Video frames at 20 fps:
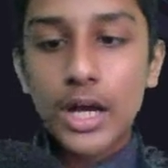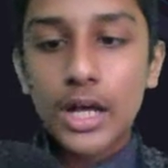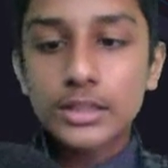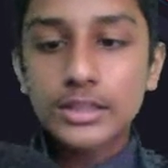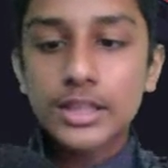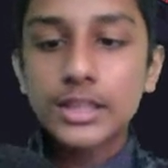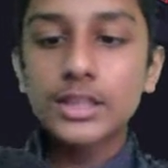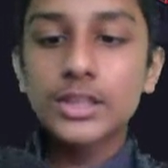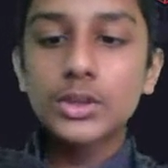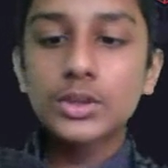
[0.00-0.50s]

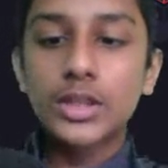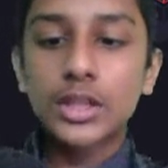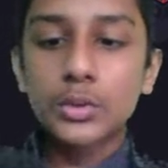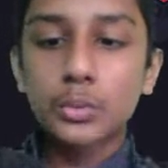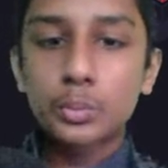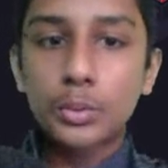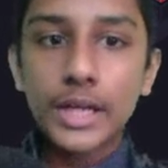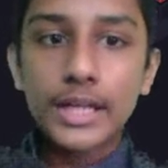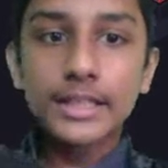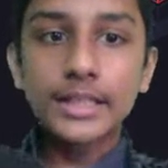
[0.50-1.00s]
tell you
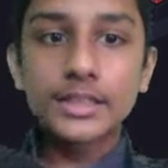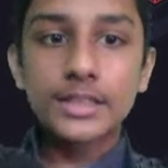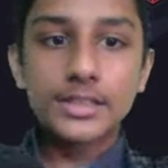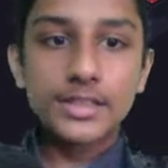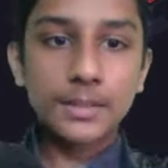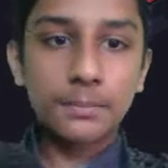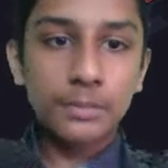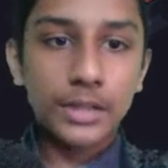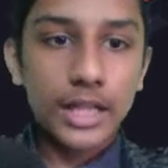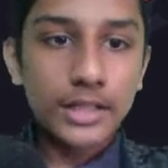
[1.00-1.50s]
that why this is
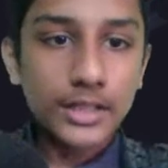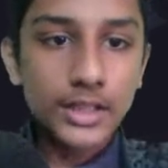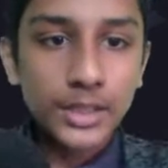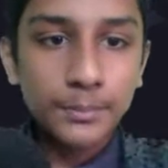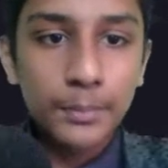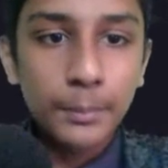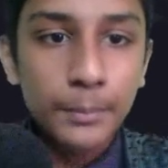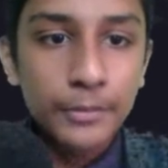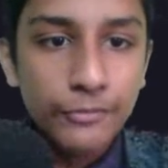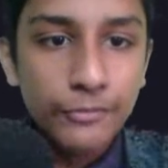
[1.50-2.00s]
a blunder.
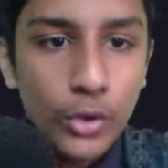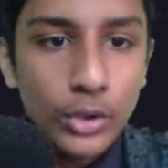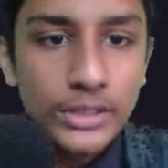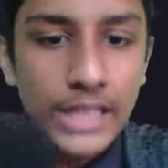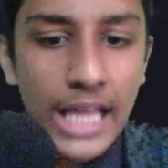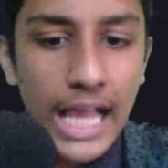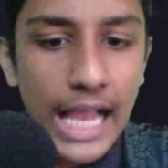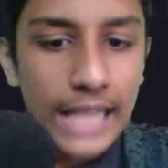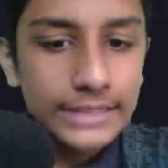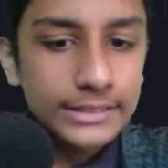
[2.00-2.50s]
But before
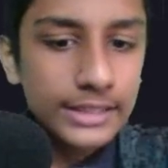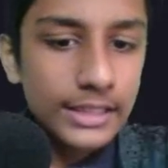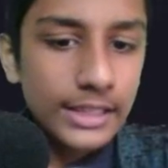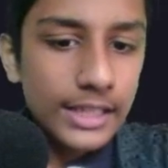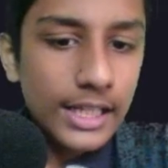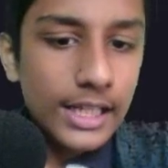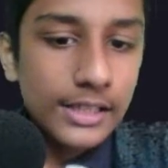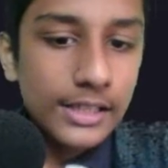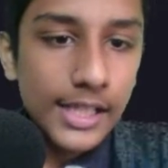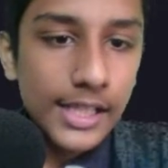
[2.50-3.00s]
that,
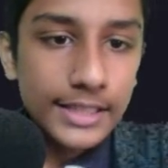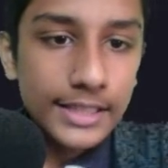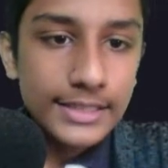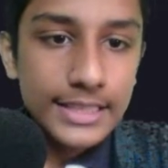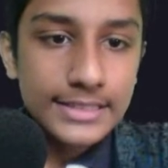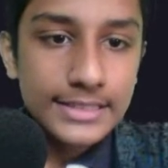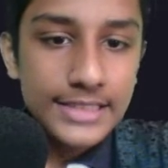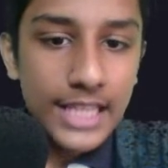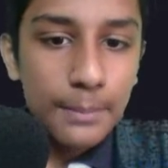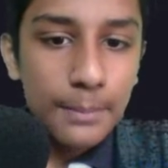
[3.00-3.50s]
let us
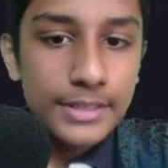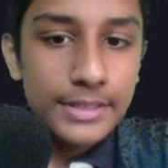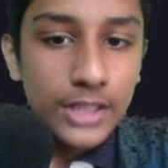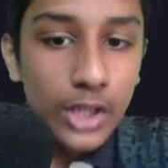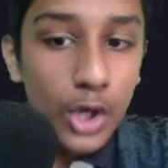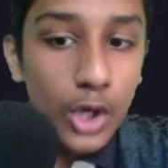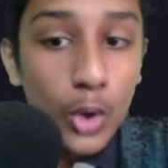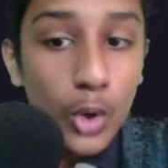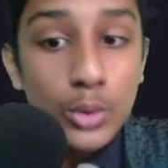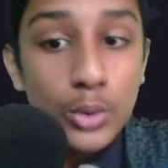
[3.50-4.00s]
examine
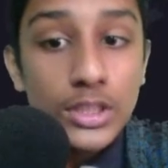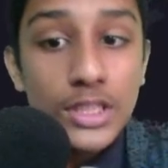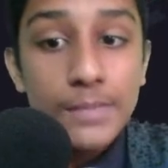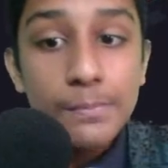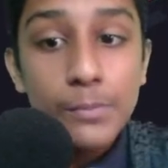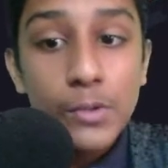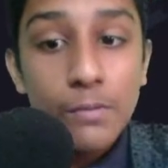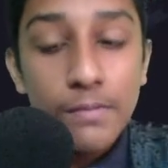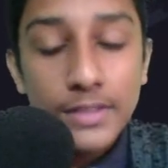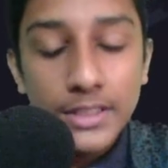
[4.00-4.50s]
the only
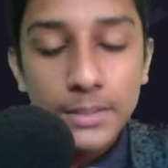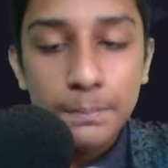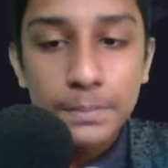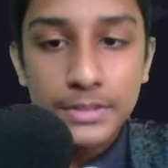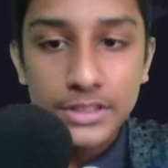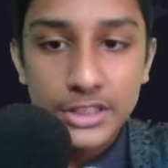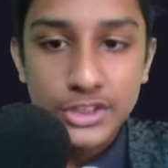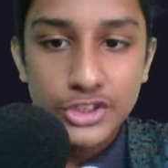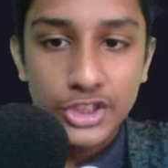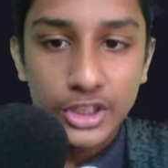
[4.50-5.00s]
move in the
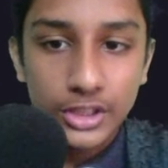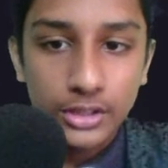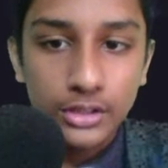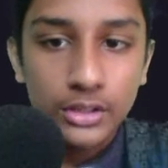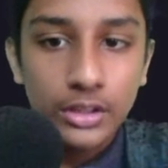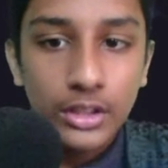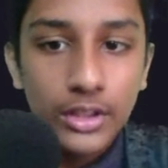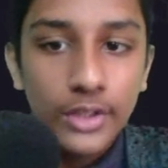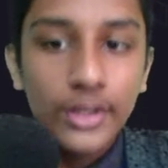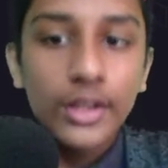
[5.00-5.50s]
position.
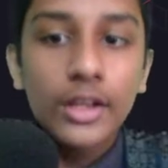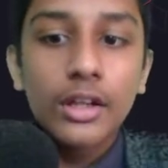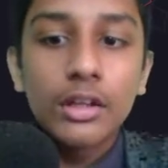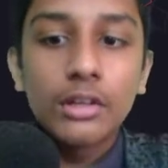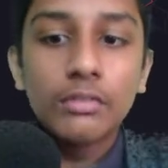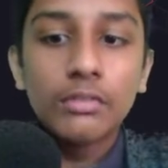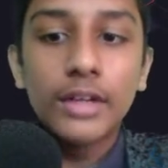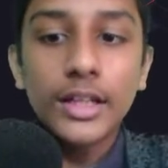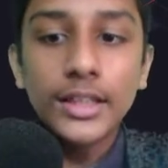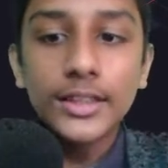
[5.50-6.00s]

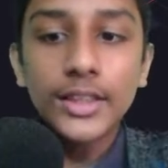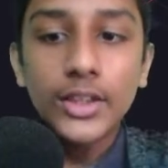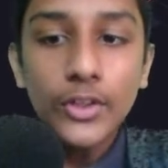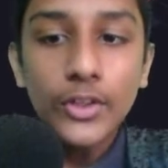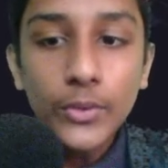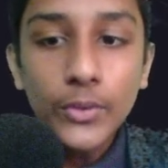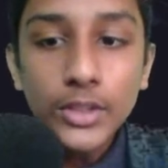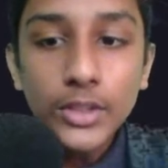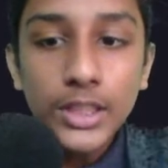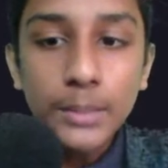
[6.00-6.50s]
Well, the
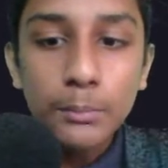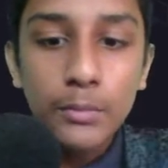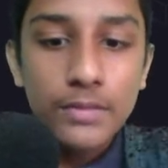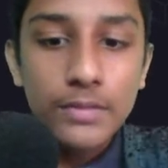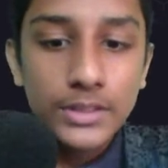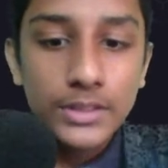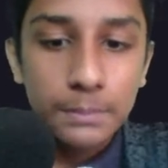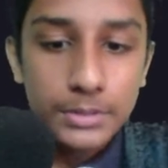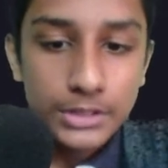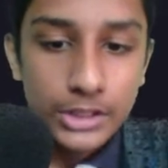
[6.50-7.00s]
only move in
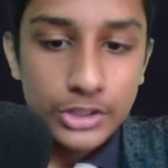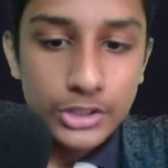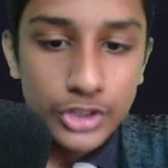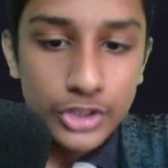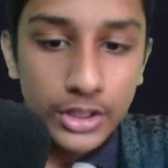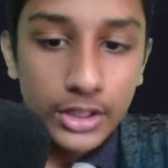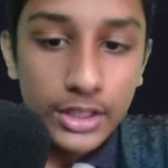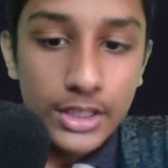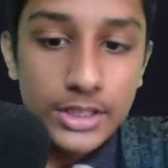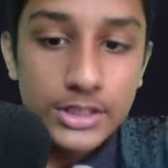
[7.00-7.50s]
the
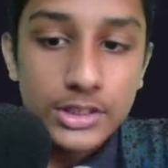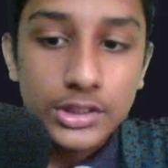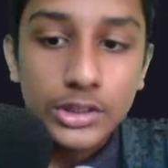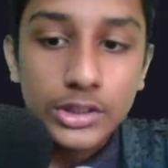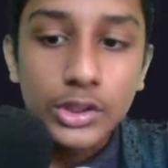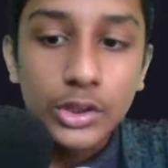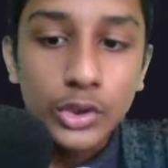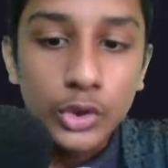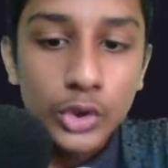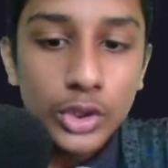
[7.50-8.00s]
position is
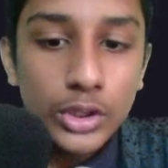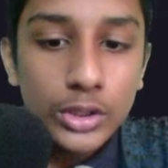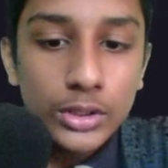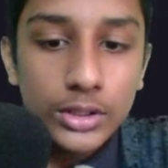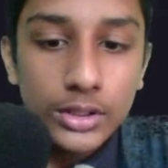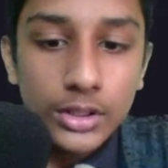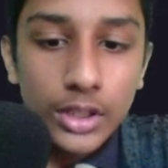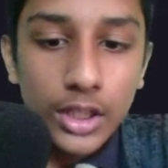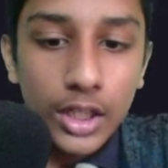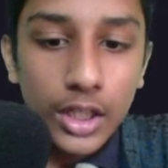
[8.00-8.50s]
queen
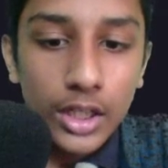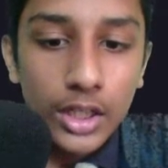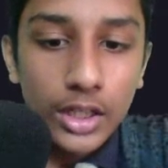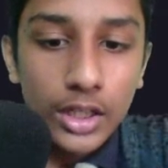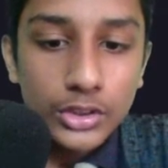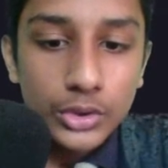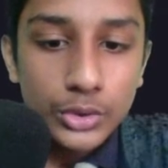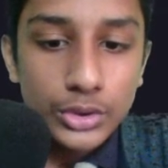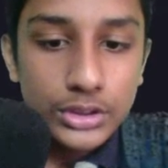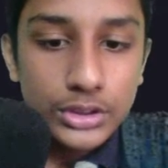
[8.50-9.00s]

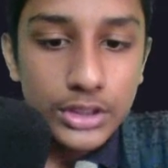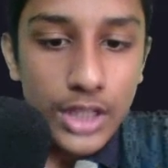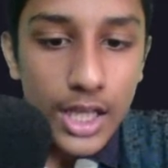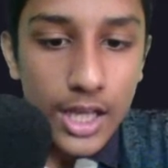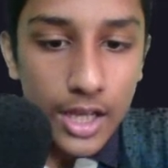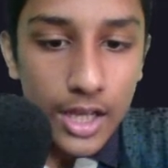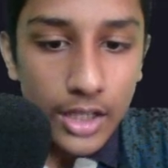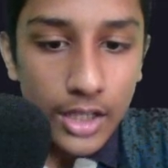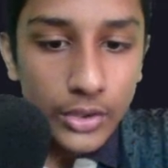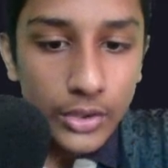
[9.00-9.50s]
to
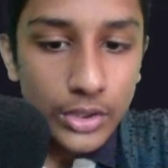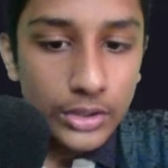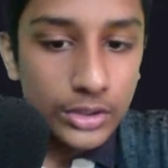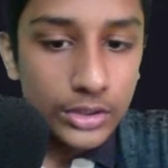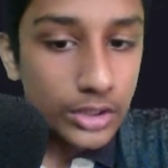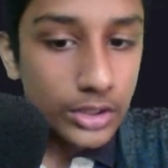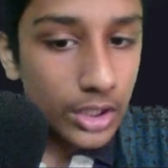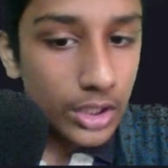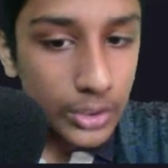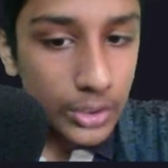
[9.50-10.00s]

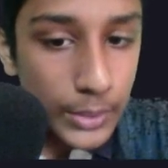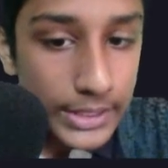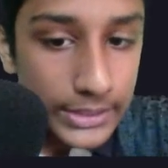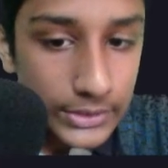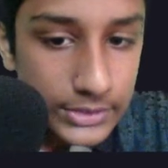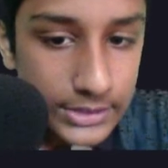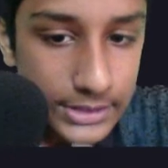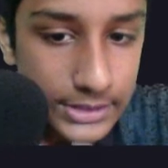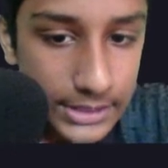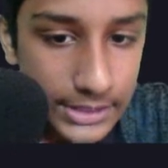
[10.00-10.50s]

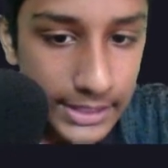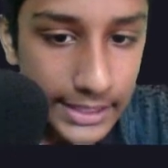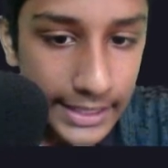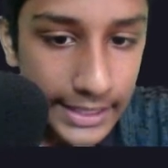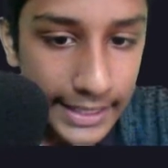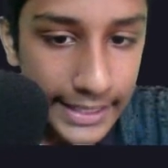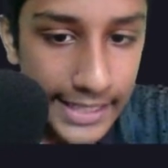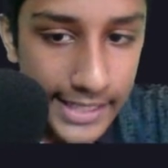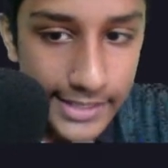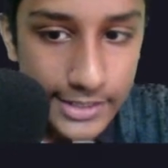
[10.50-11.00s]

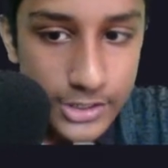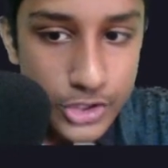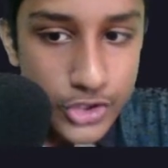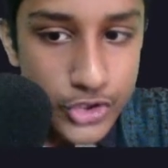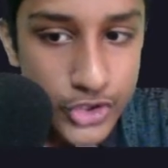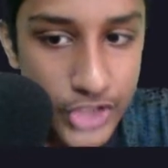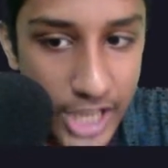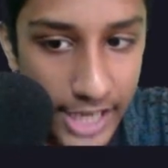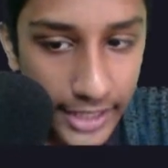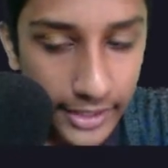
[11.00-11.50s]
c8
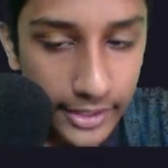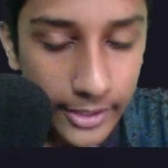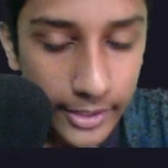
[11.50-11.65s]
check.